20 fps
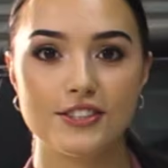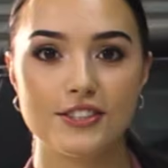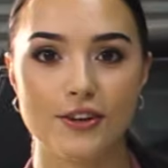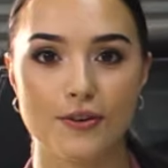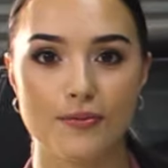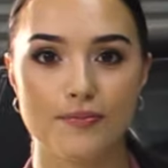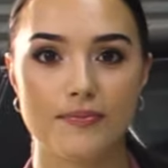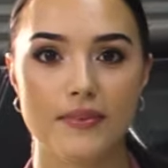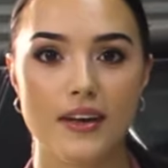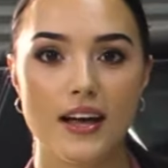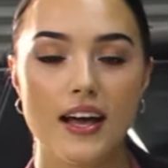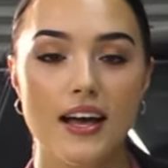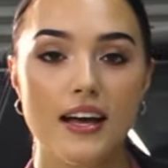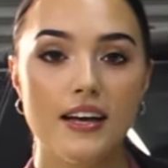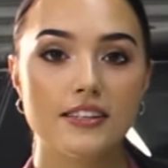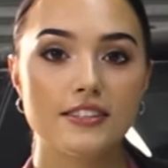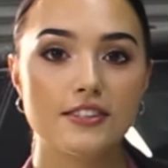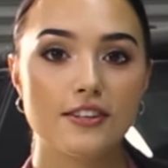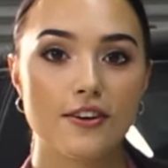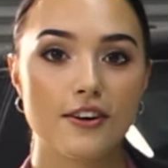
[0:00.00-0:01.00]
Shop.
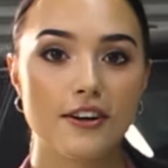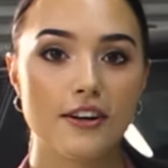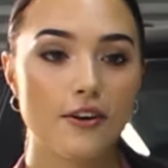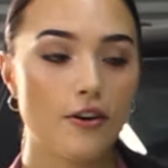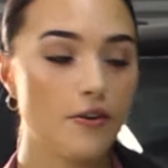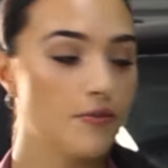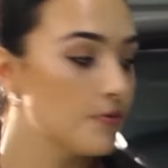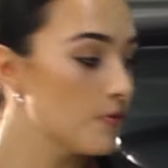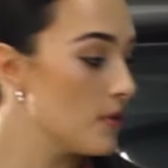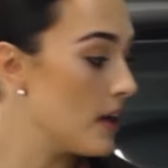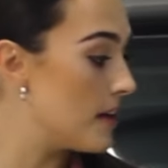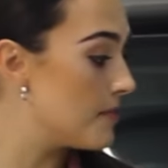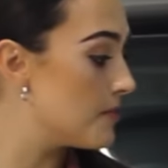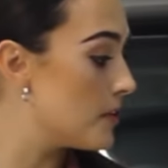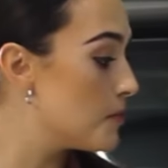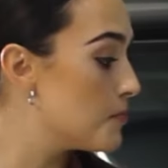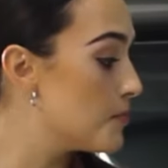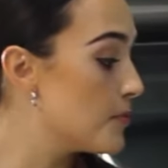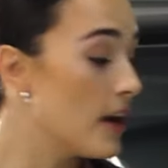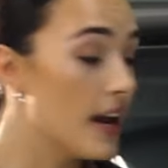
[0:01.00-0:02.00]
Starting off, we have
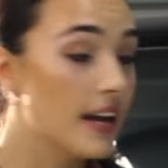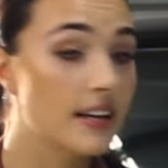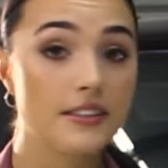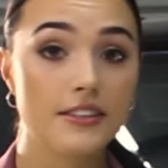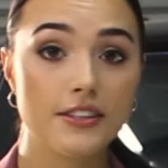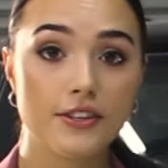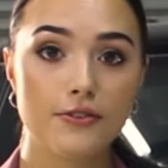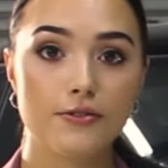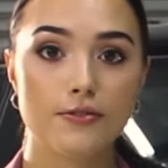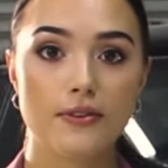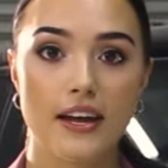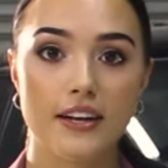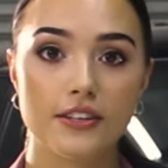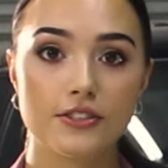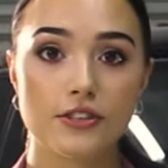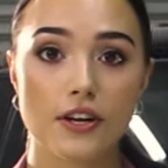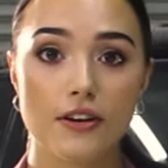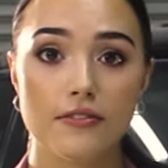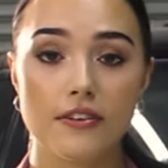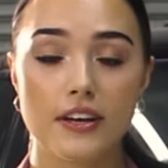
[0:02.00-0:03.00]
a brand new
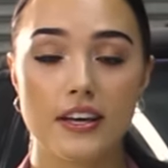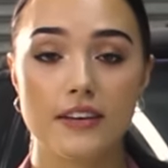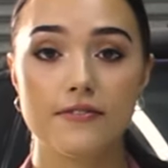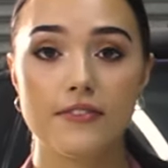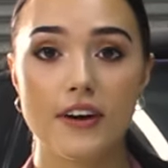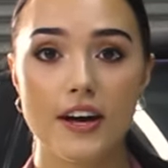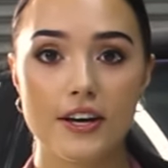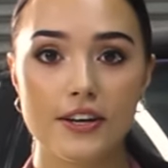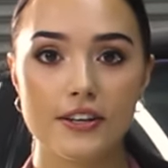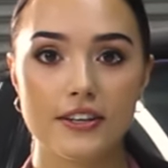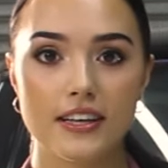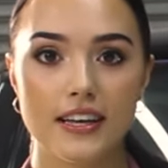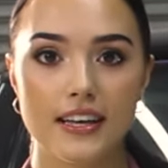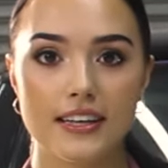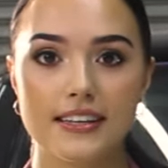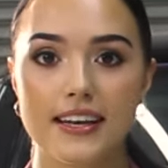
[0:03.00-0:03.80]
Range Rover Evoque.